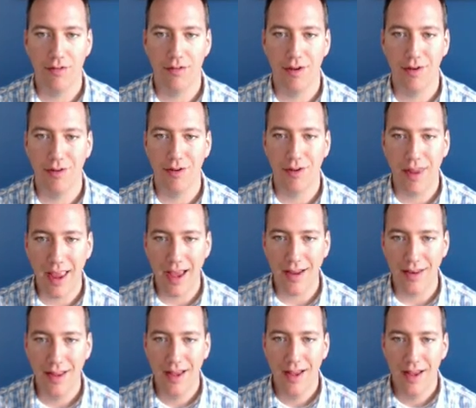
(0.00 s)
So you
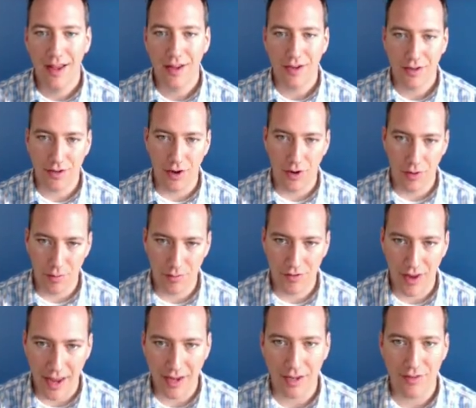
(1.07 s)
can't go
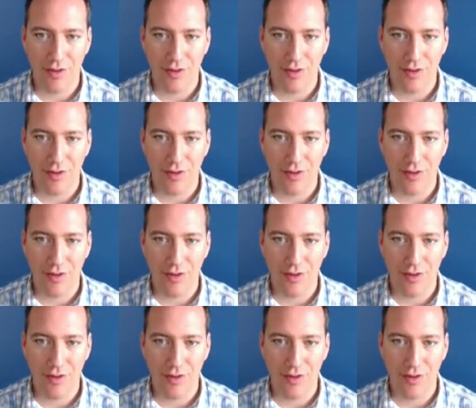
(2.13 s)
take a